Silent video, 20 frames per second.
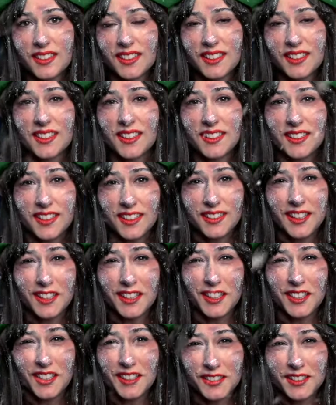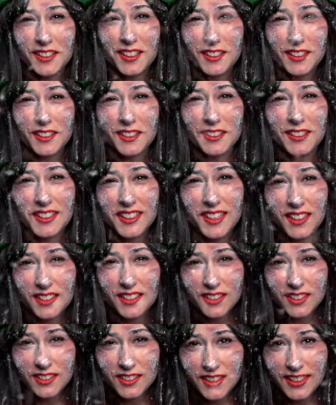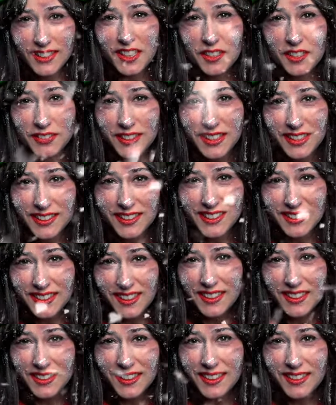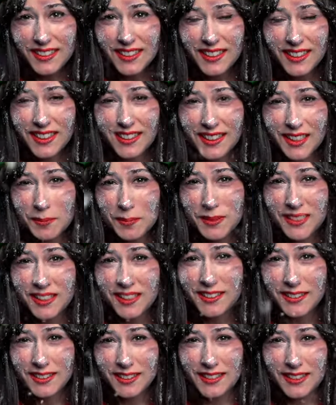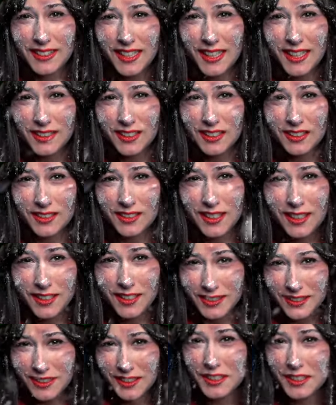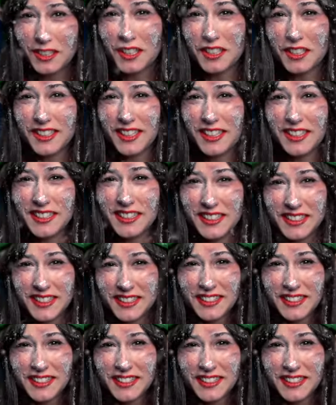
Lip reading: Hello, Jeff. I'm so excited to talk to y'all again.